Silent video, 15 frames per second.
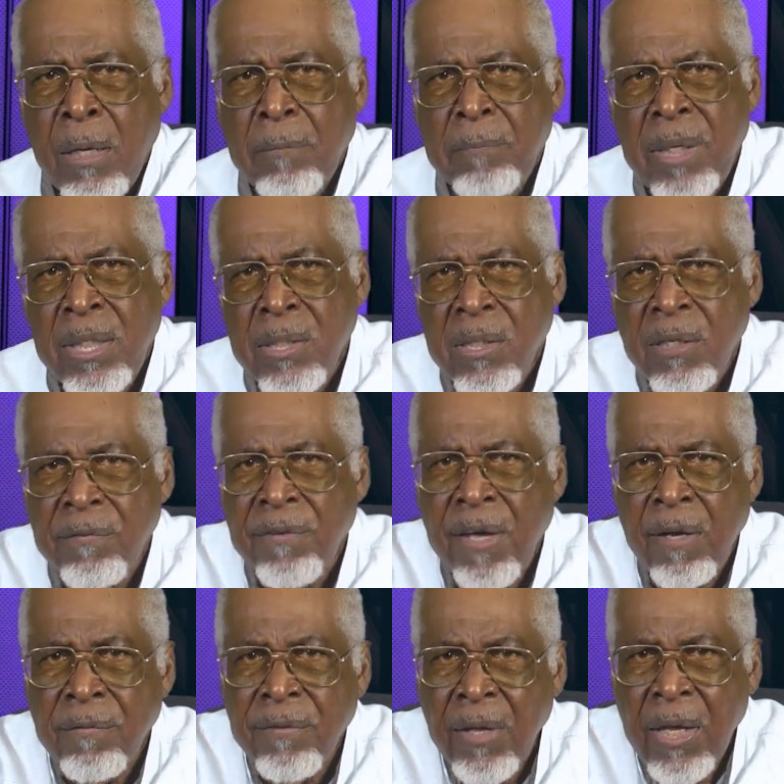Minister of
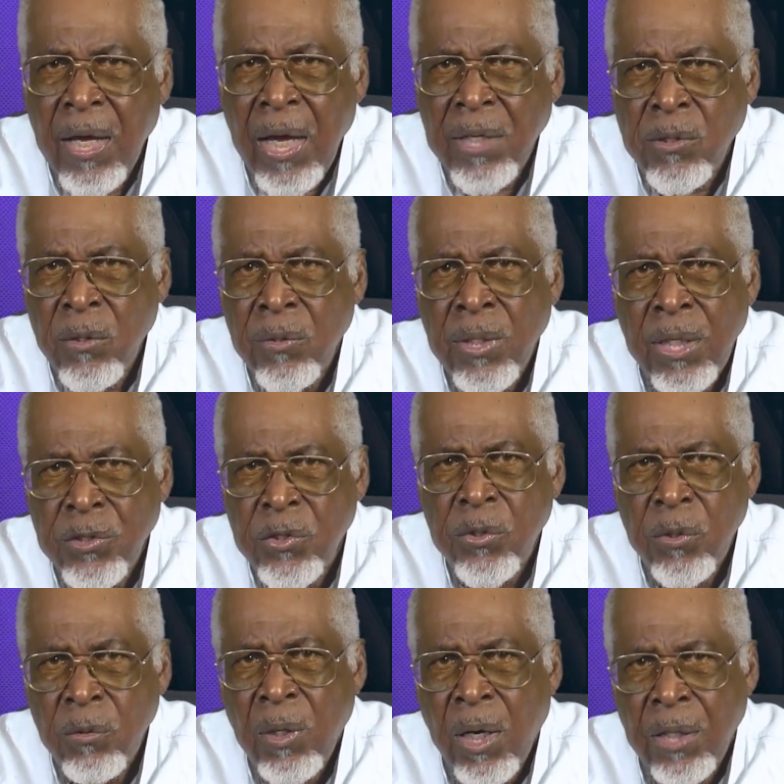Health, I know that
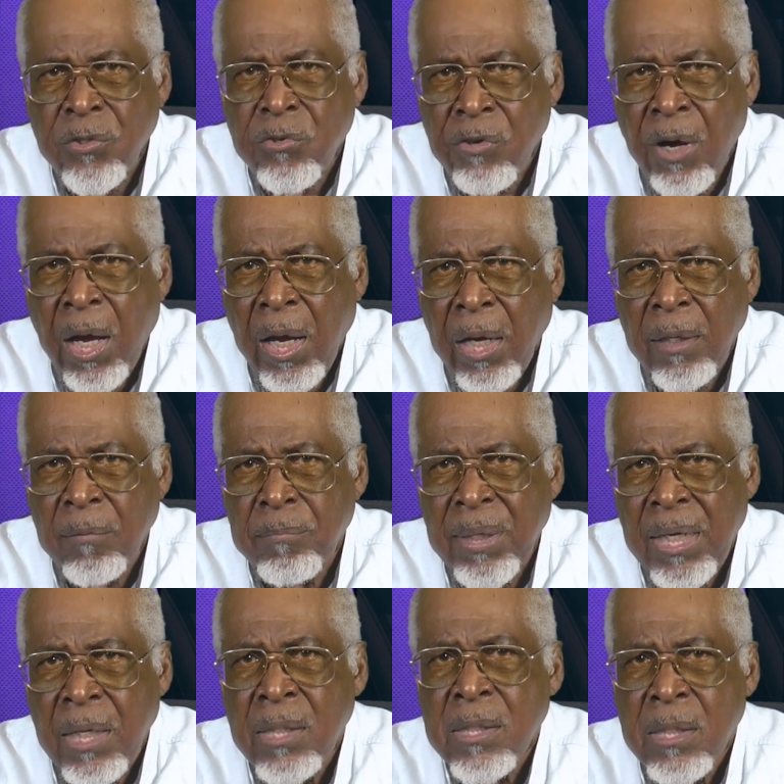you are trying
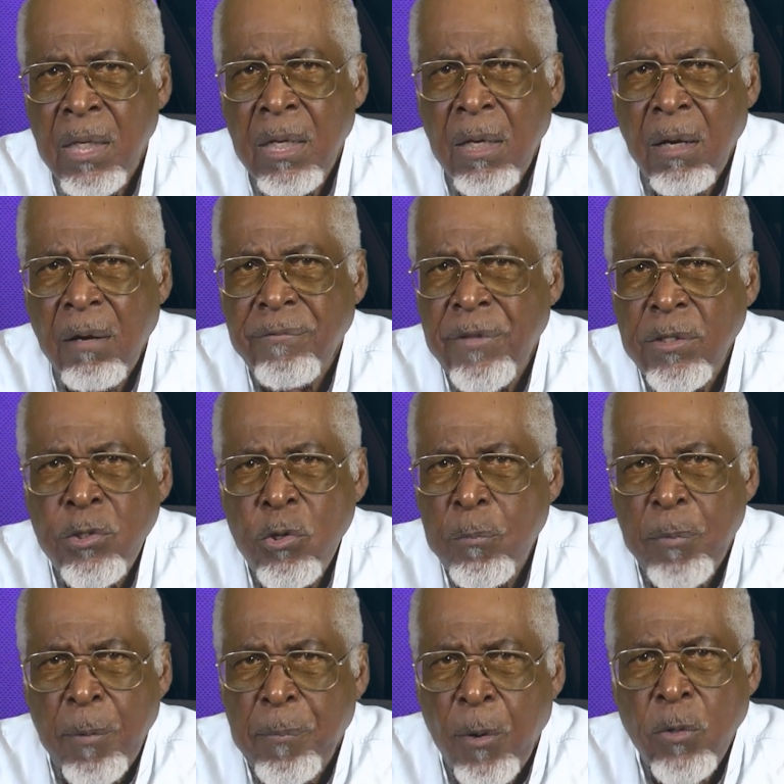because of the new
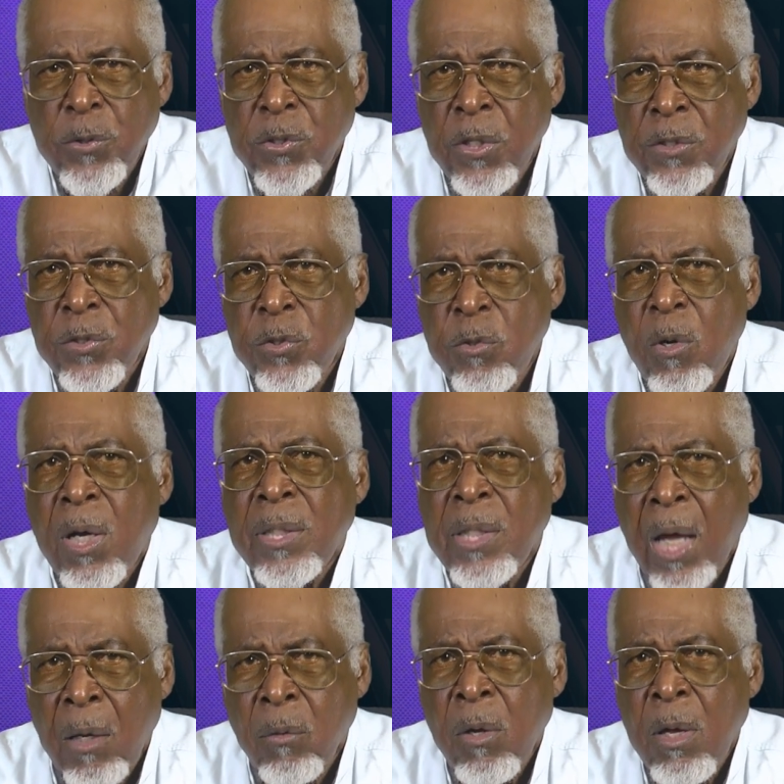proposals you are
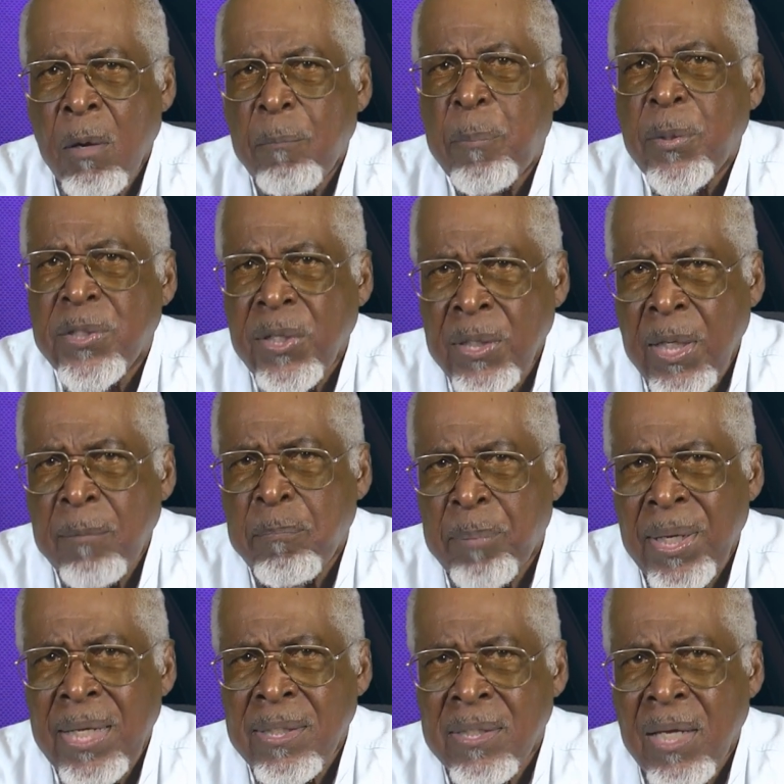now putting in
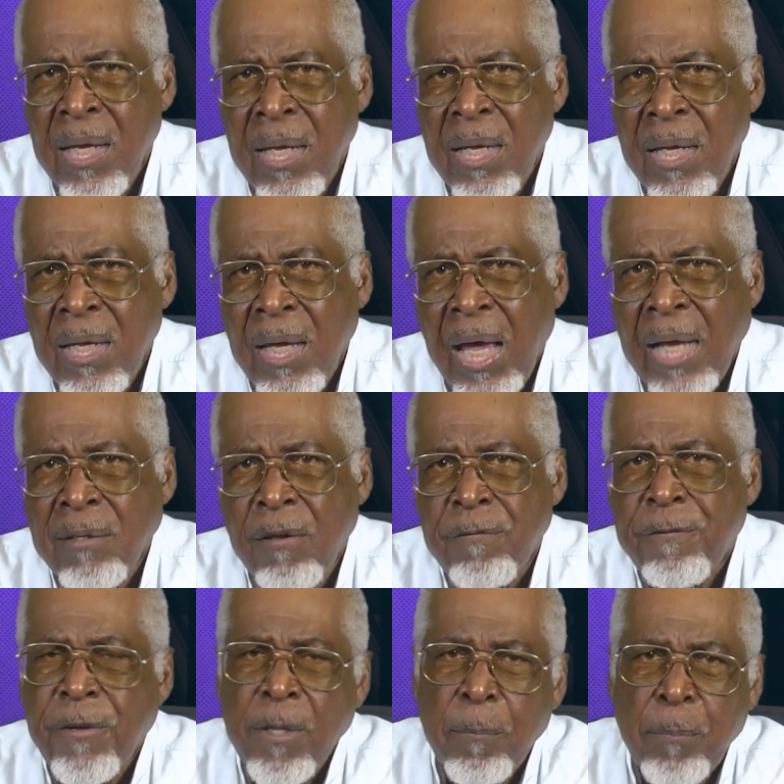place
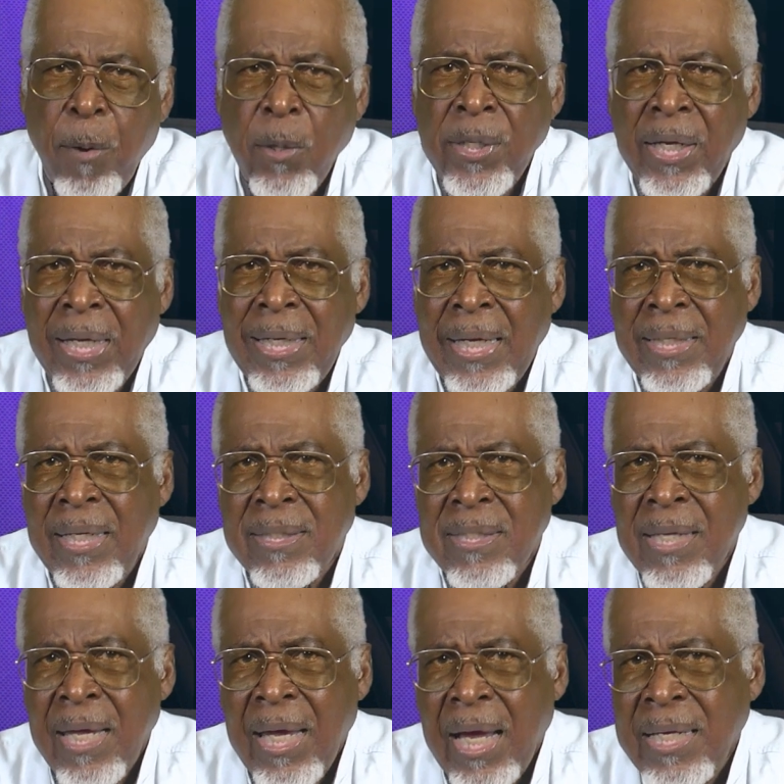for the polyclinics
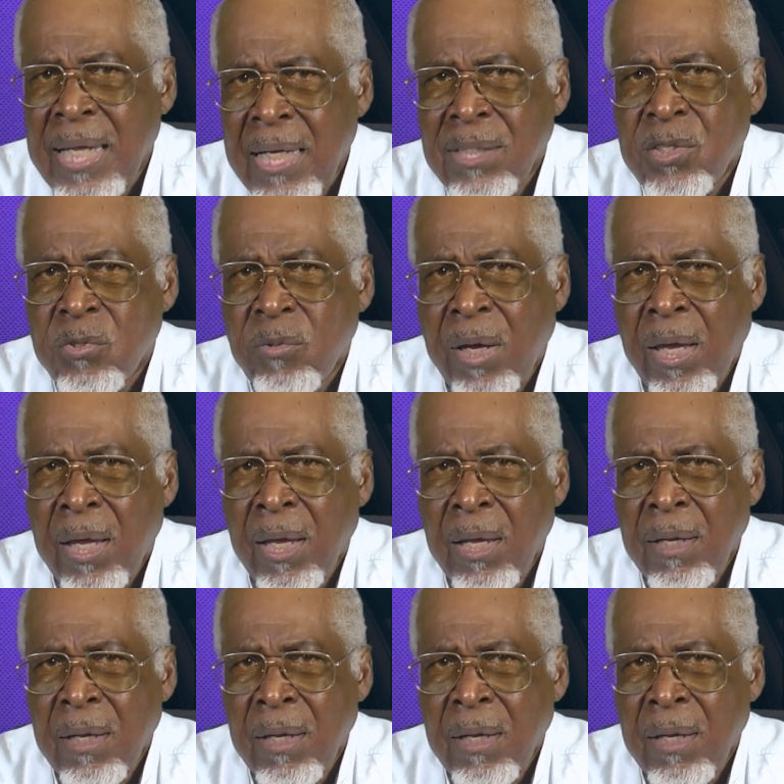and elsewhere.